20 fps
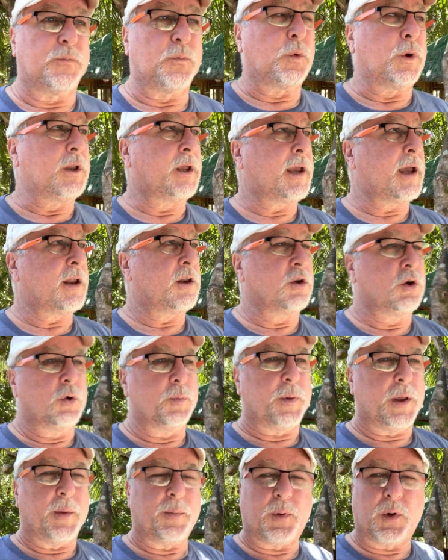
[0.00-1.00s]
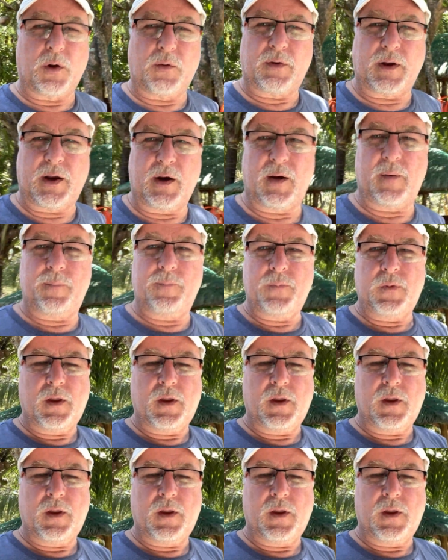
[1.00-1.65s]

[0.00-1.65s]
when you get new people over here,